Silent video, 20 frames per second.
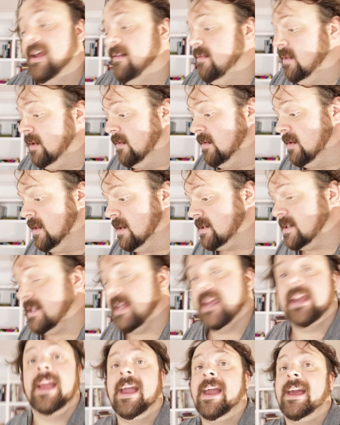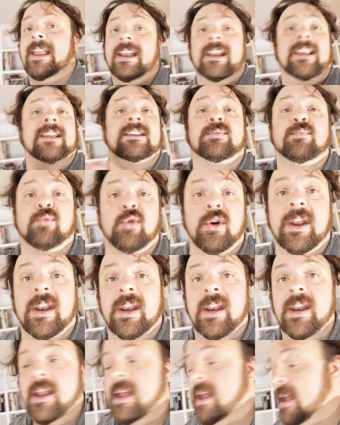leveling to this thing, and it is
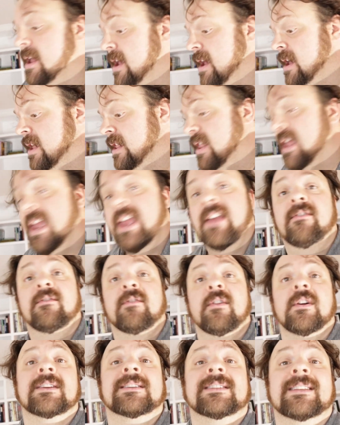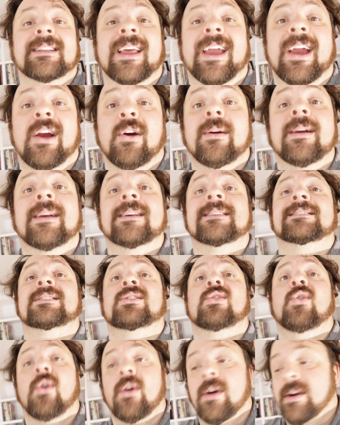printing. The first layer is
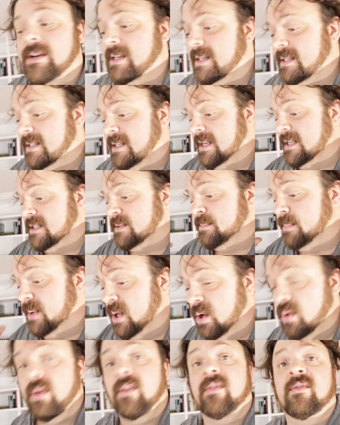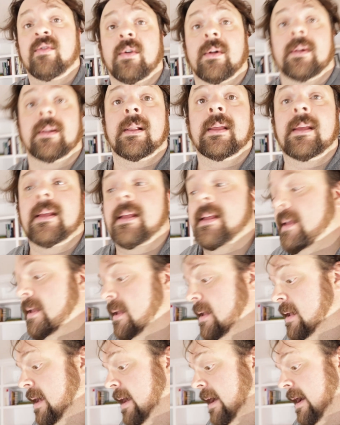gorgeous. It's beautiful.
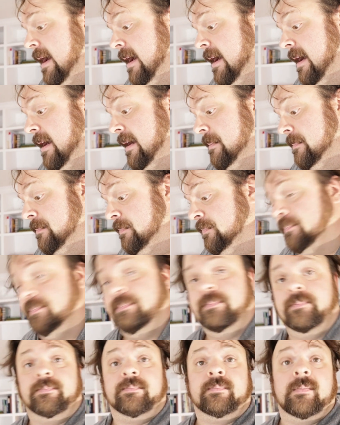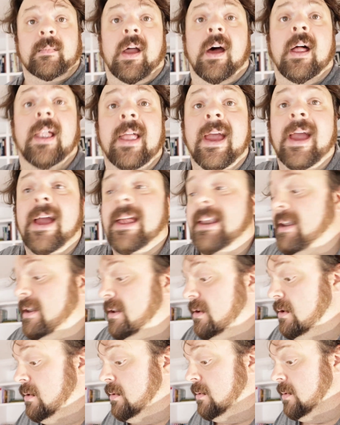Um... All I had to
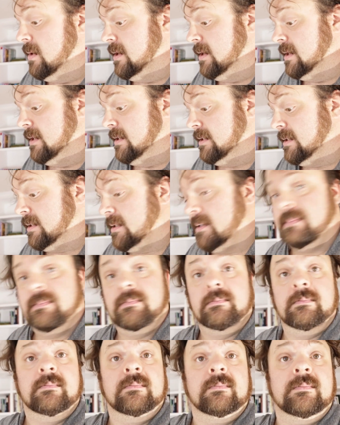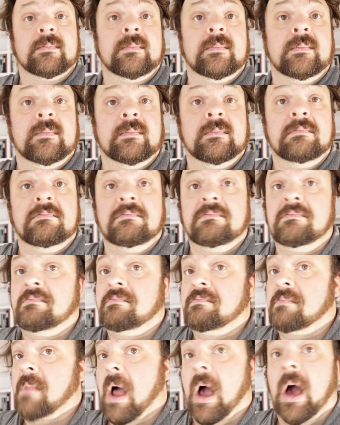do was
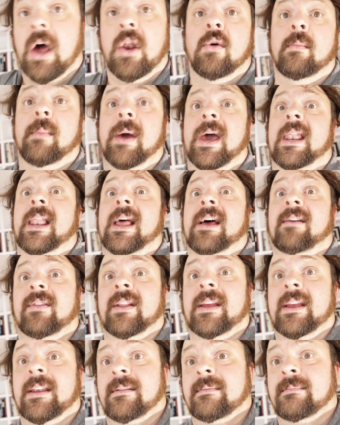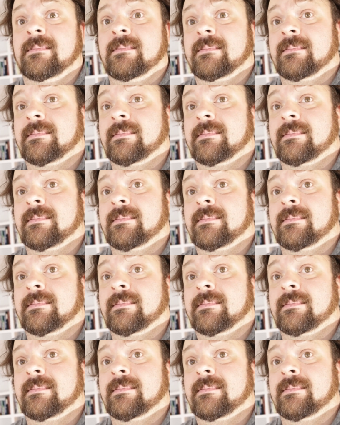auto bed leveling.